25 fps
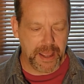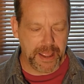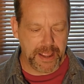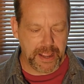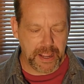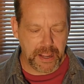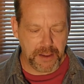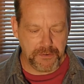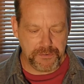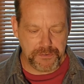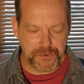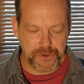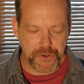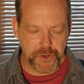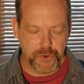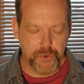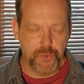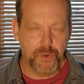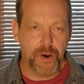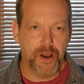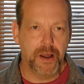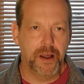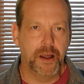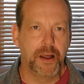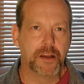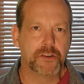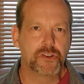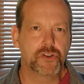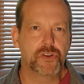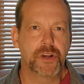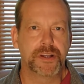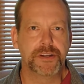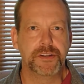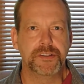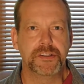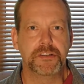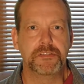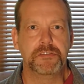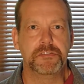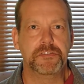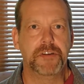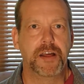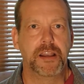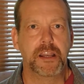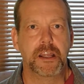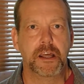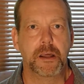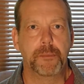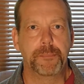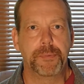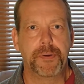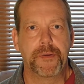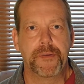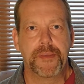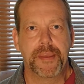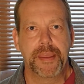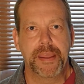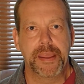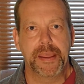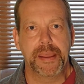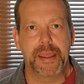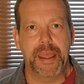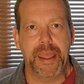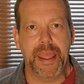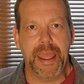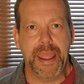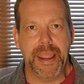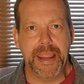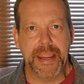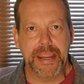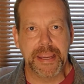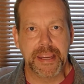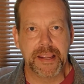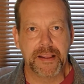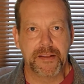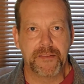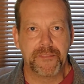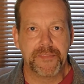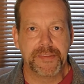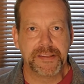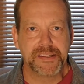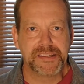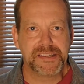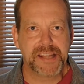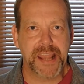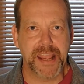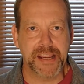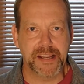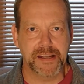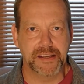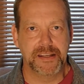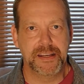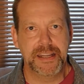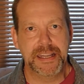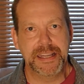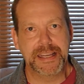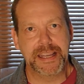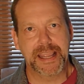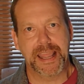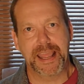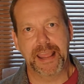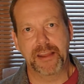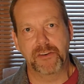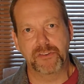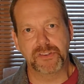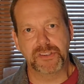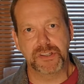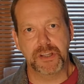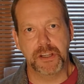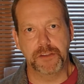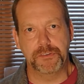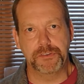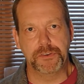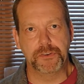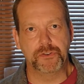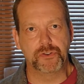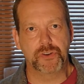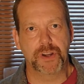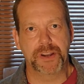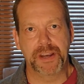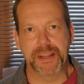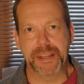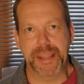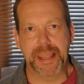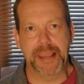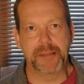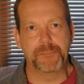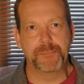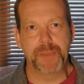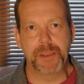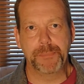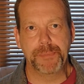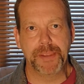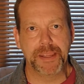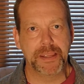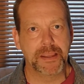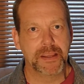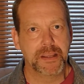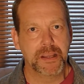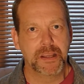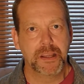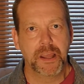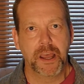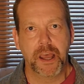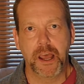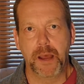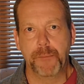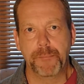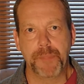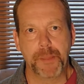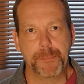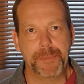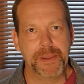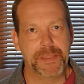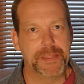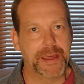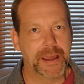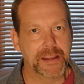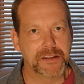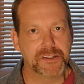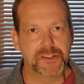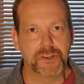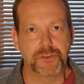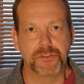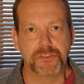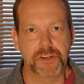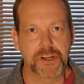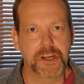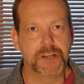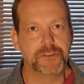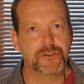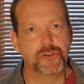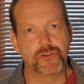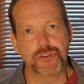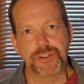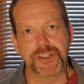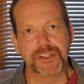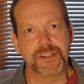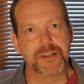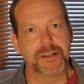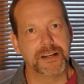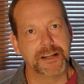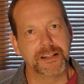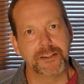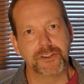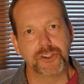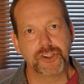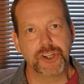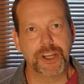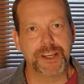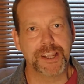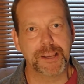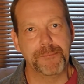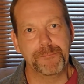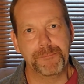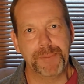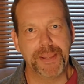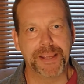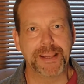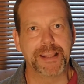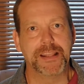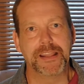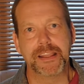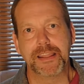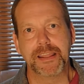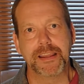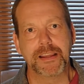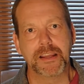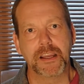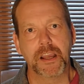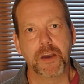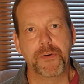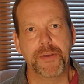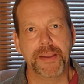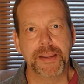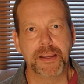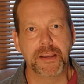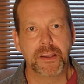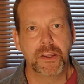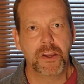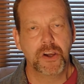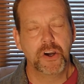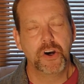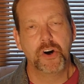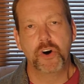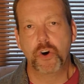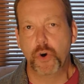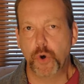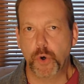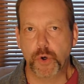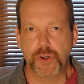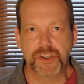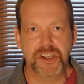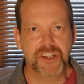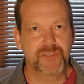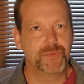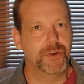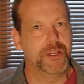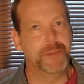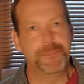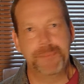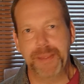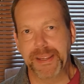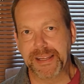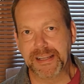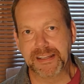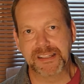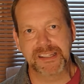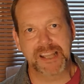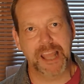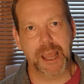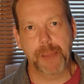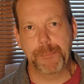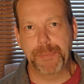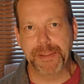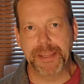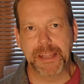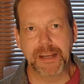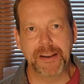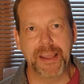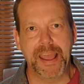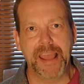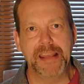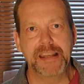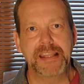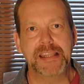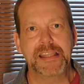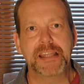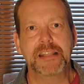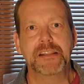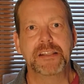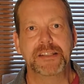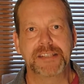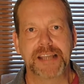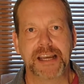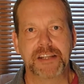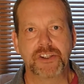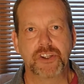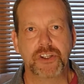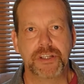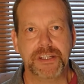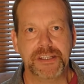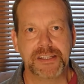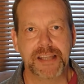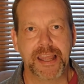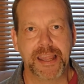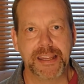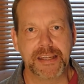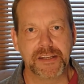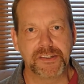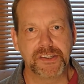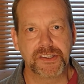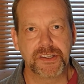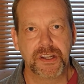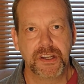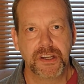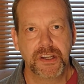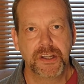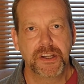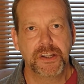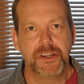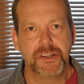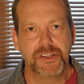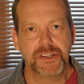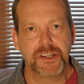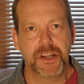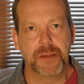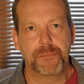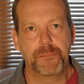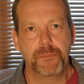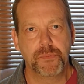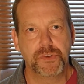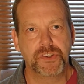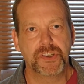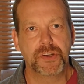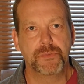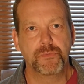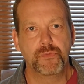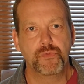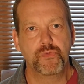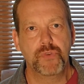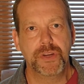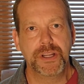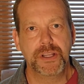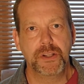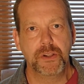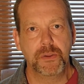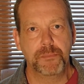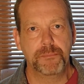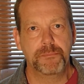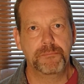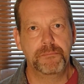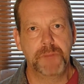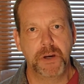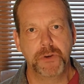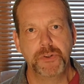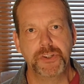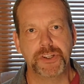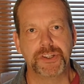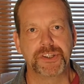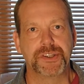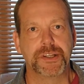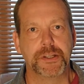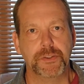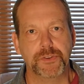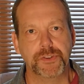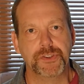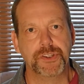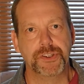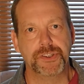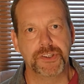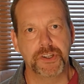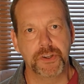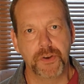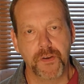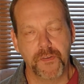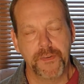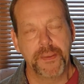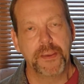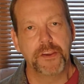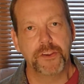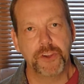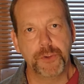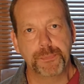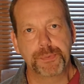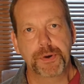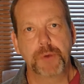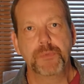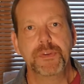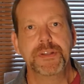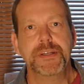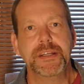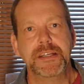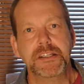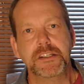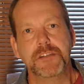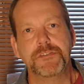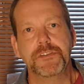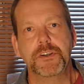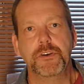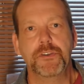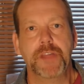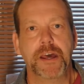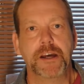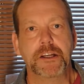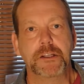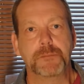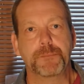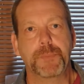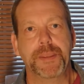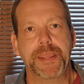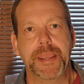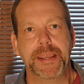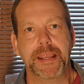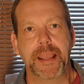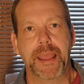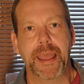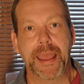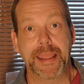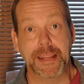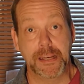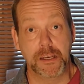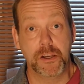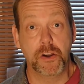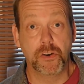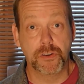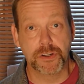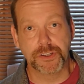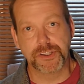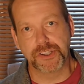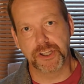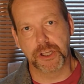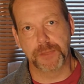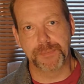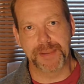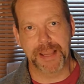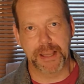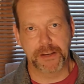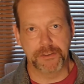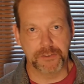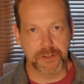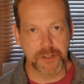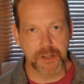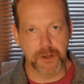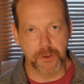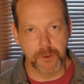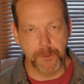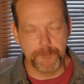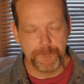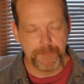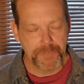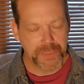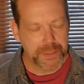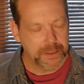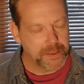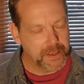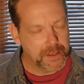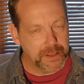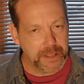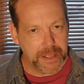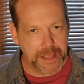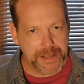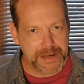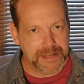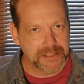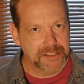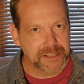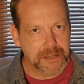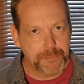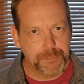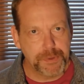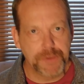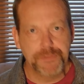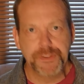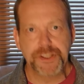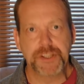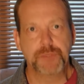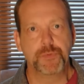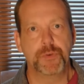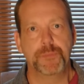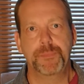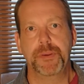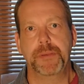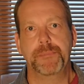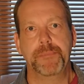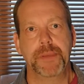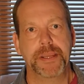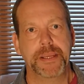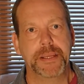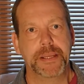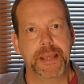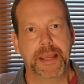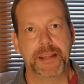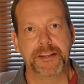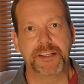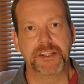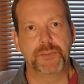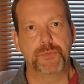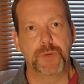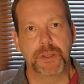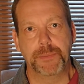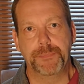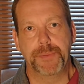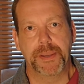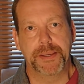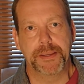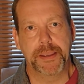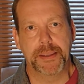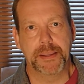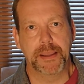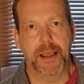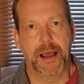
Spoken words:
If you are trying to develop a technique out, if you're trying to get maybe a bit of that sort of country style chicken picking thing going, or sweeping, tapping, anything that actually takes some real motor skills to do, you probably need to view that as being a longer term kind of goal. An example of this would be me and sweep picking.